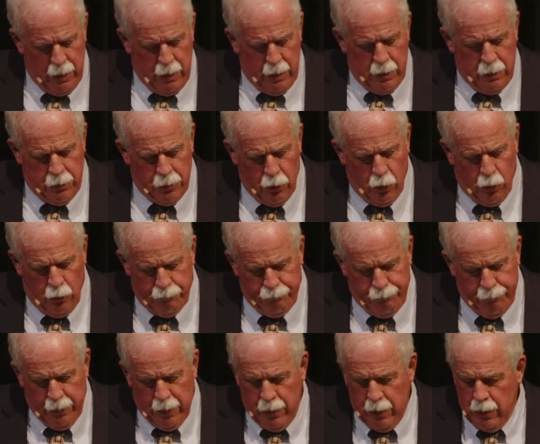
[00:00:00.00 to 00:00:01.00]
So,
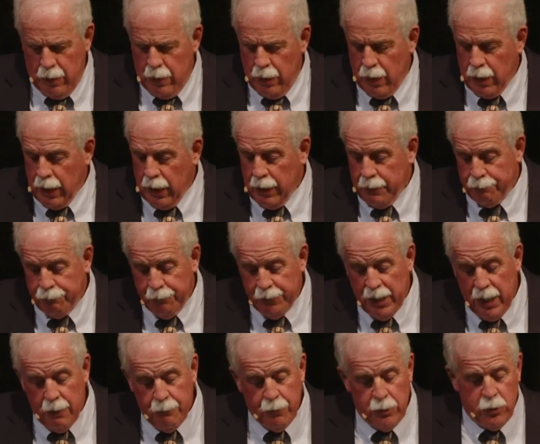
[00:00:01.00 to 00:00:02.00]
again,
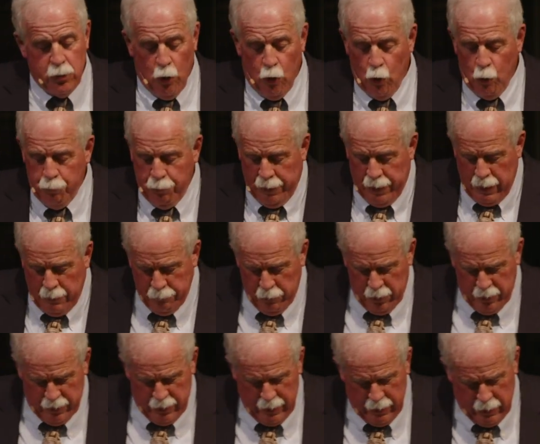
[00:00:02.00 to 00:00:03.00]
David's hope, and I'm going to
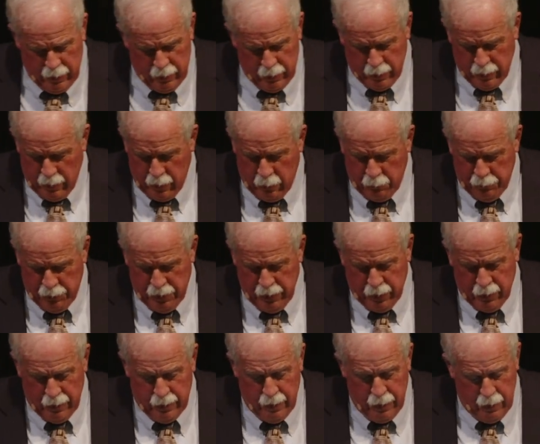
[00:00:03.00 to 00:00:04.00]
take you to Psalm
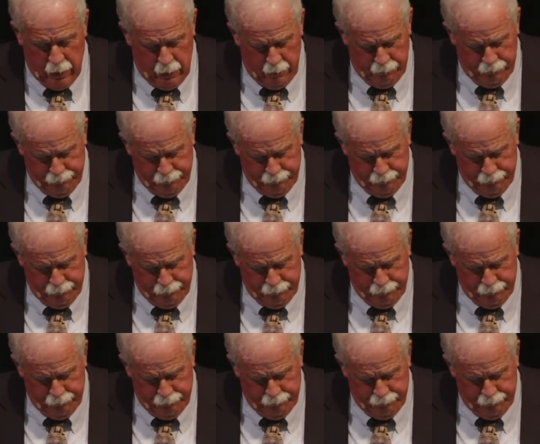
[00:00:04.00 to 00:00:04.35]
16.